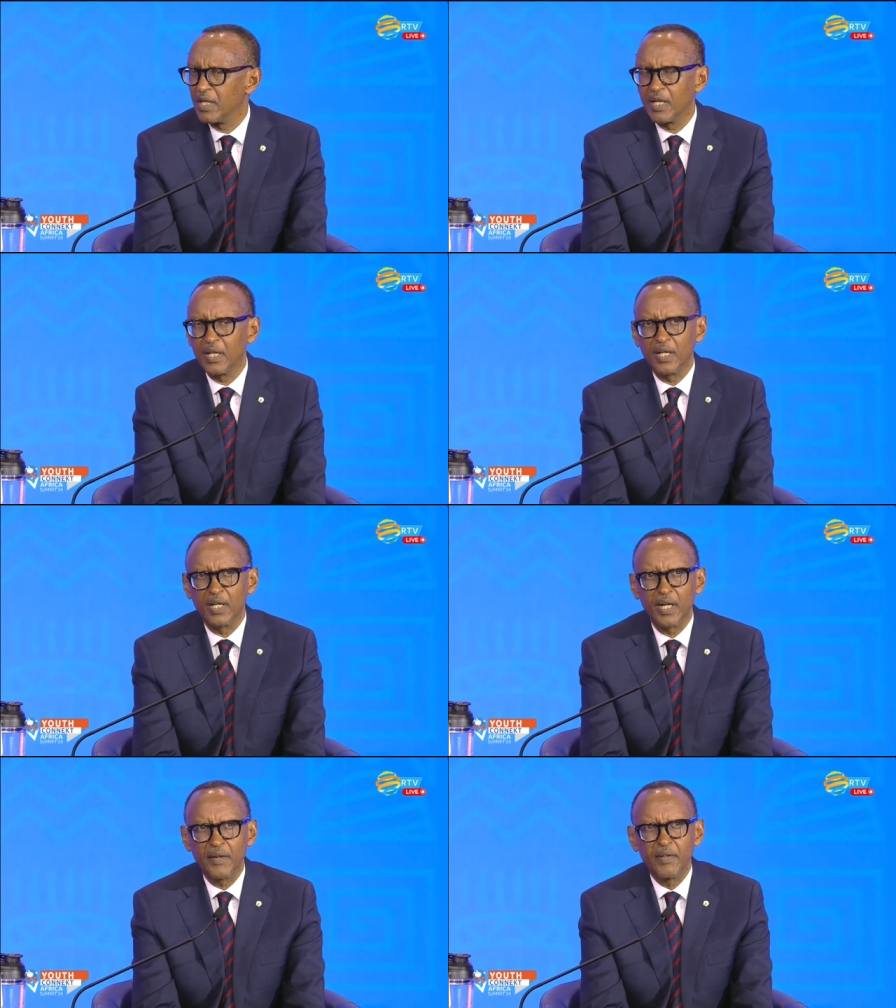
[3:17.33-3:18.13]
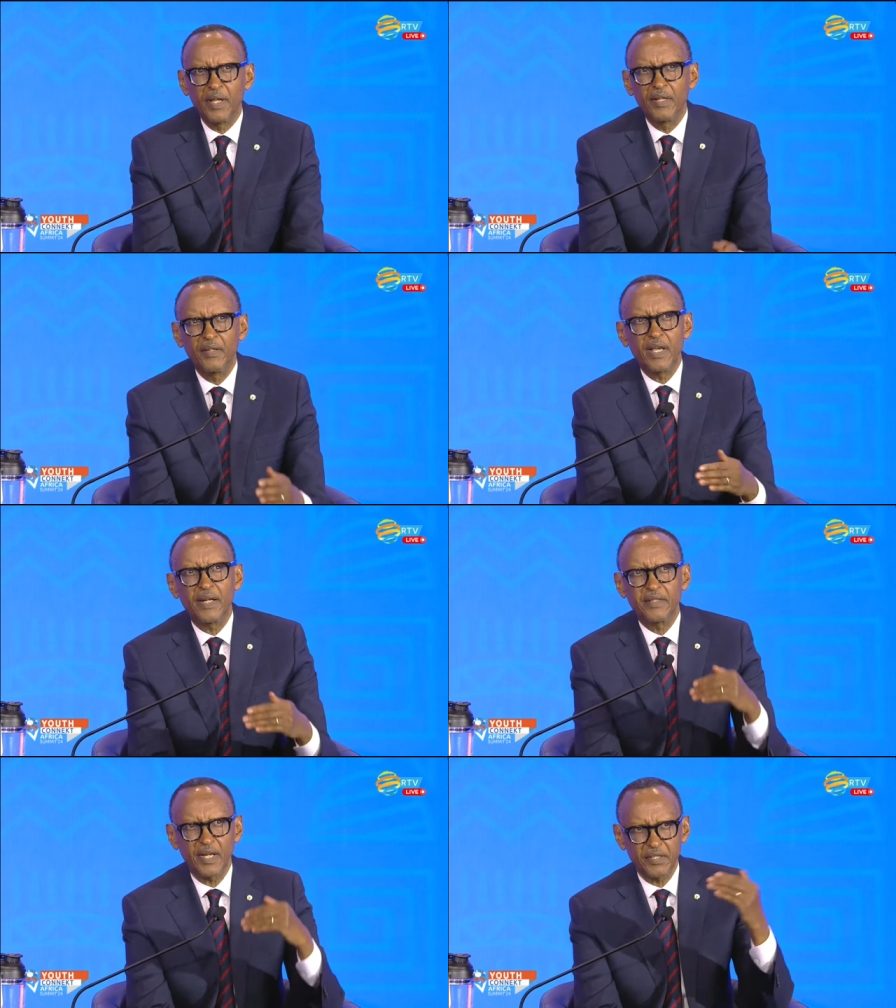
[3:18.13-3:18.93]
Uh, and then their
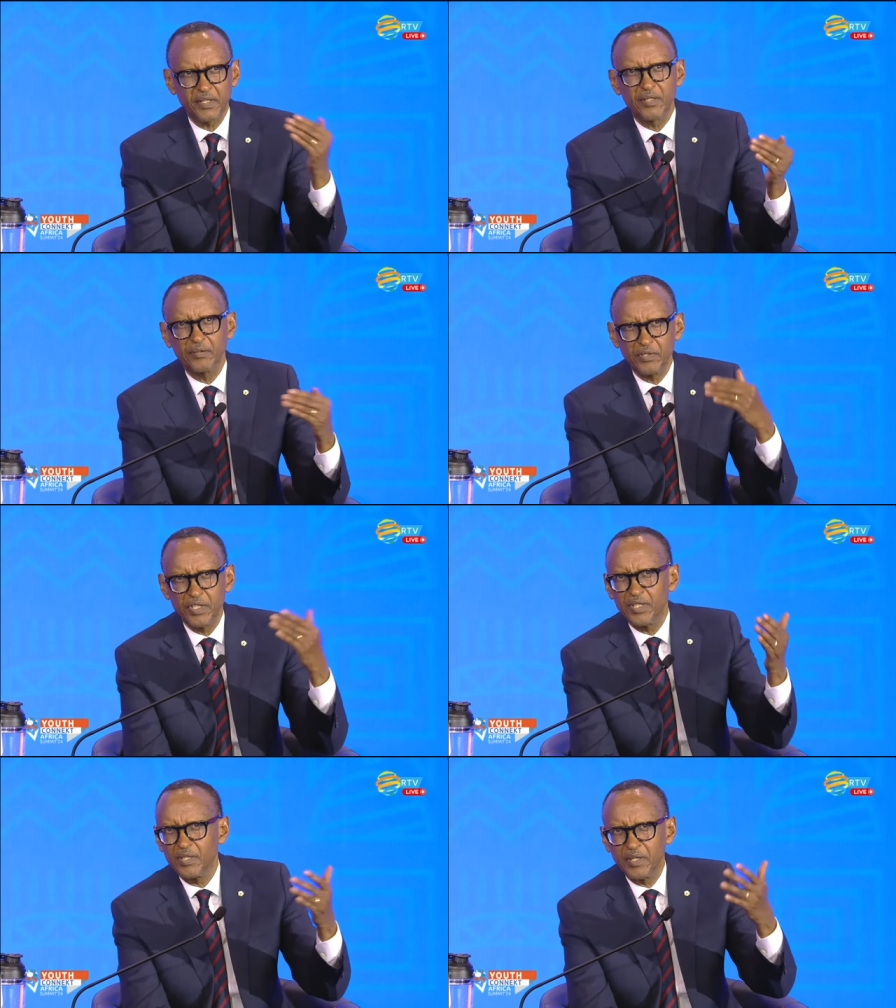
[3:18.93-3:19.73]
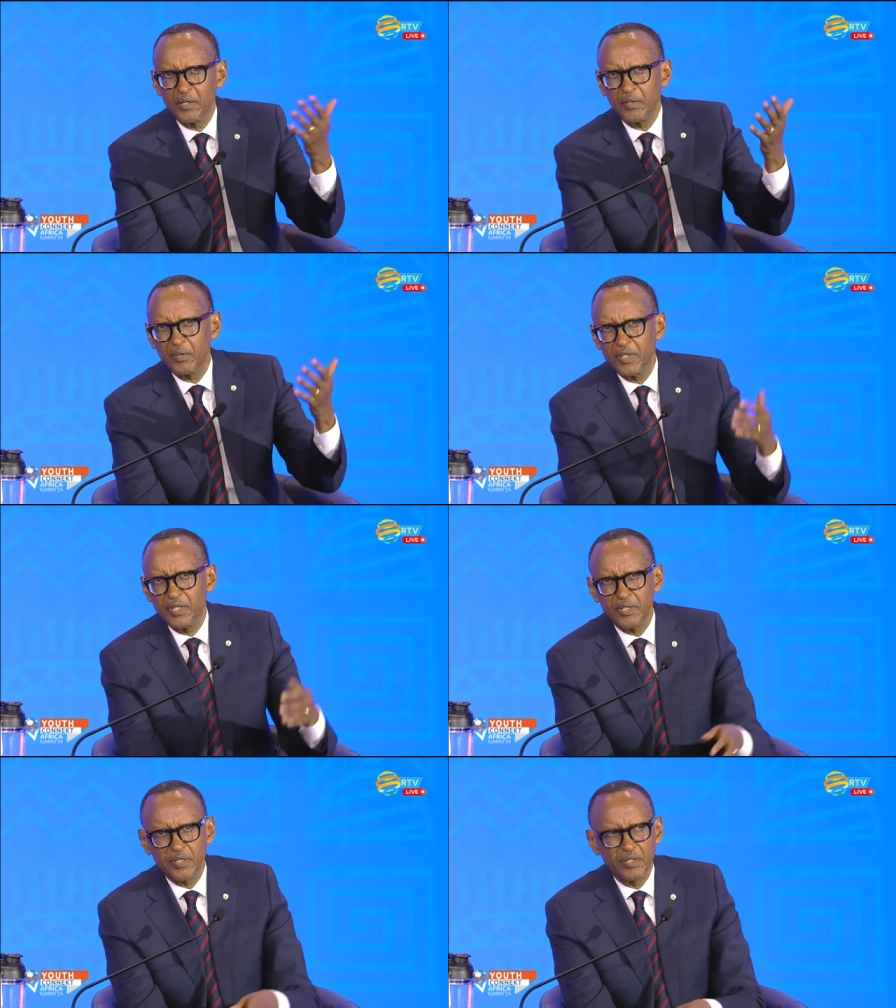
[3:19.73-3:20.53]
task, which they
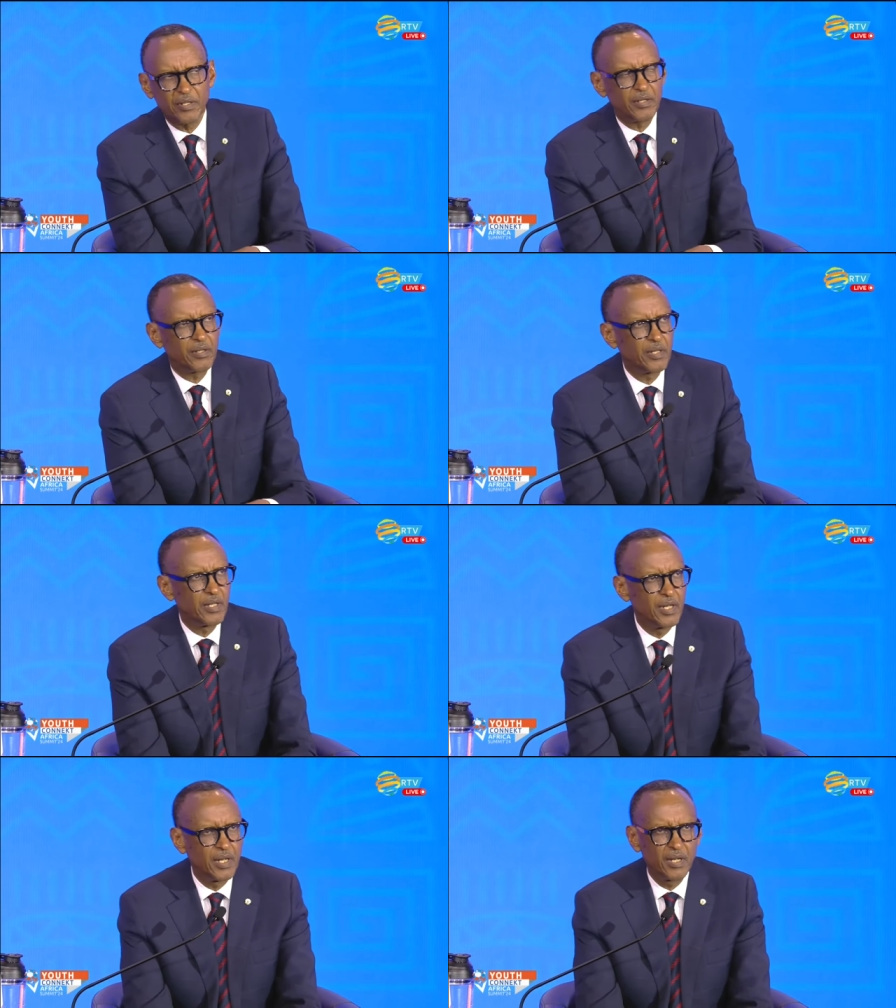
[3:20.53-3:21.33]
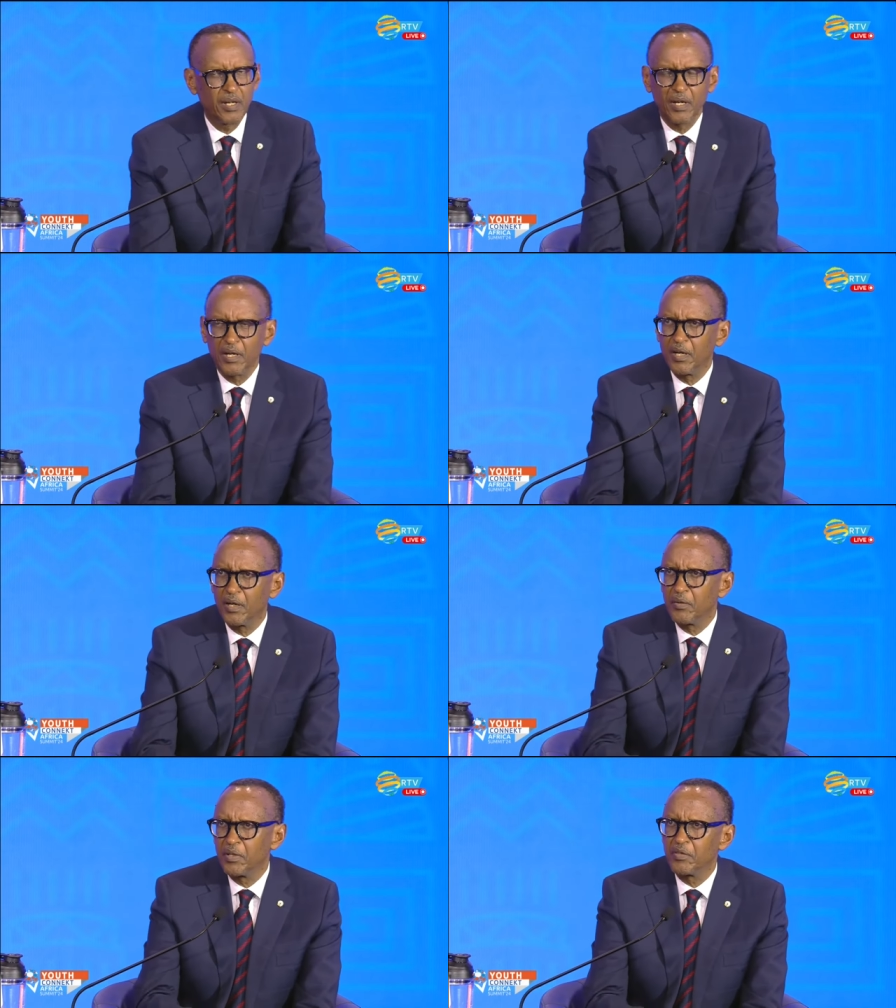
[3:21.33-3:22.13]
always uh, are
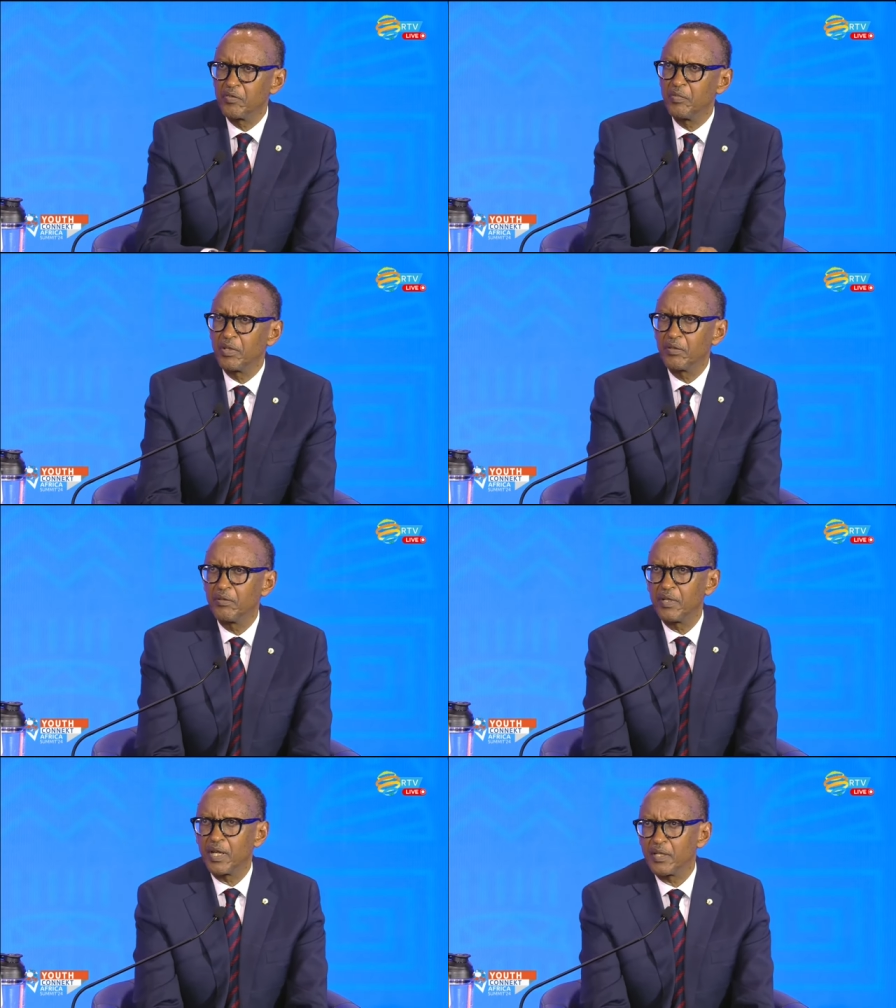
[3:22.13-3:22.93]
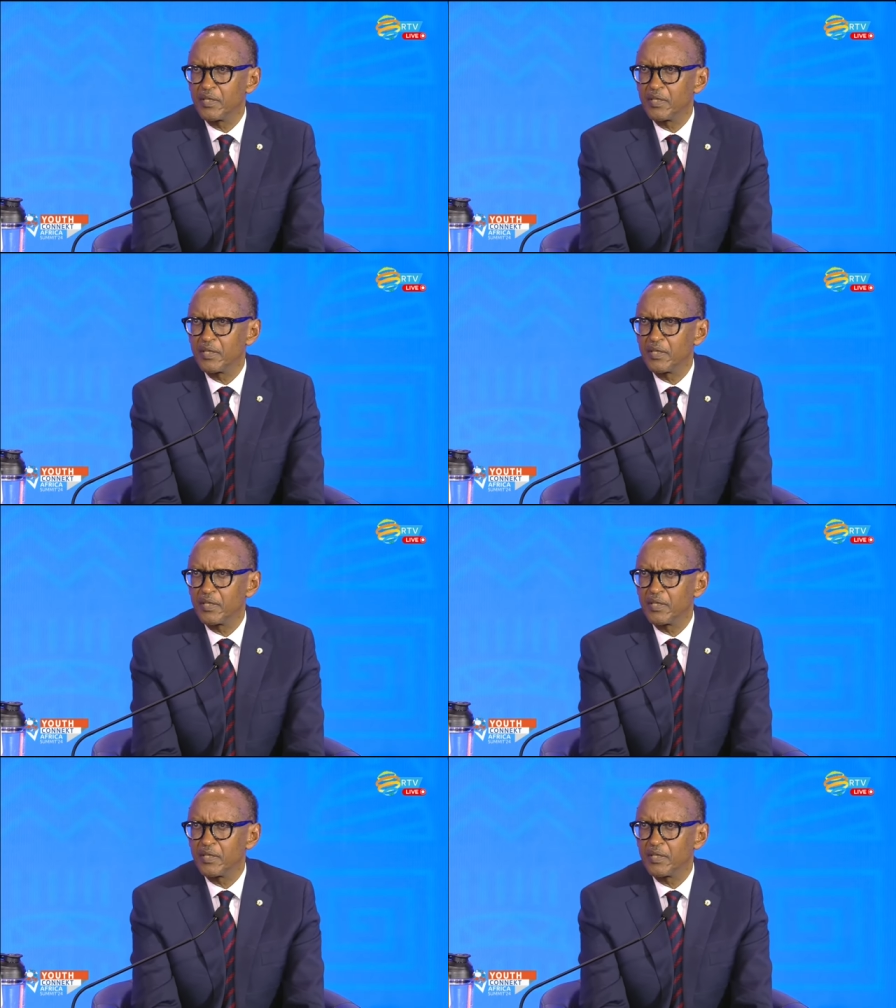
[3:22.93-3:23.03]
going to be good at,